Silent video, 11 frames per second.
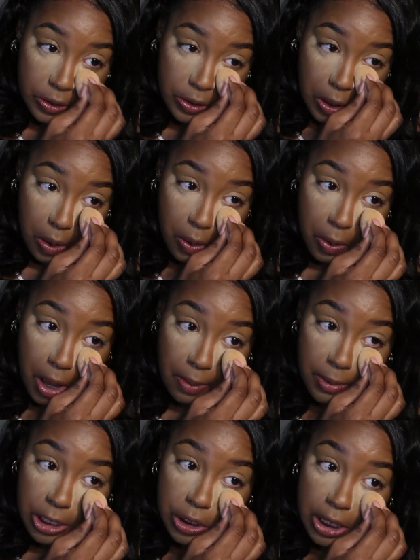So I
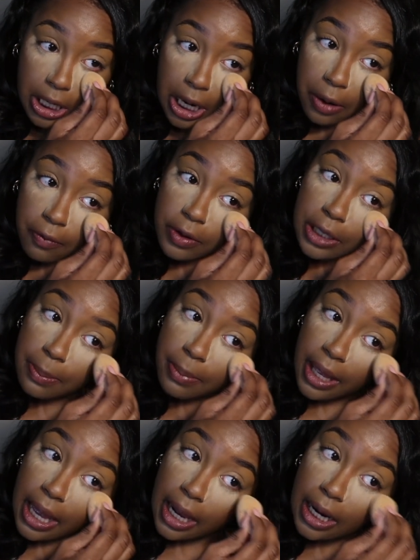make sure that I really
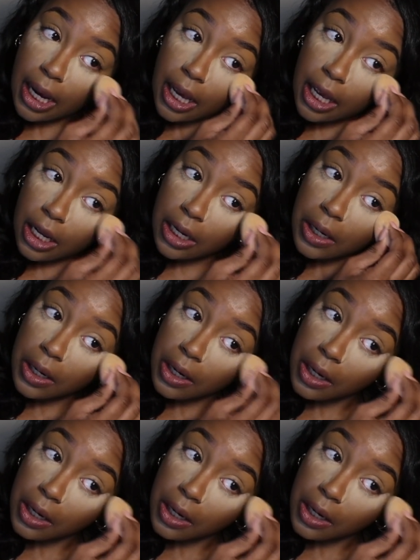pat it in.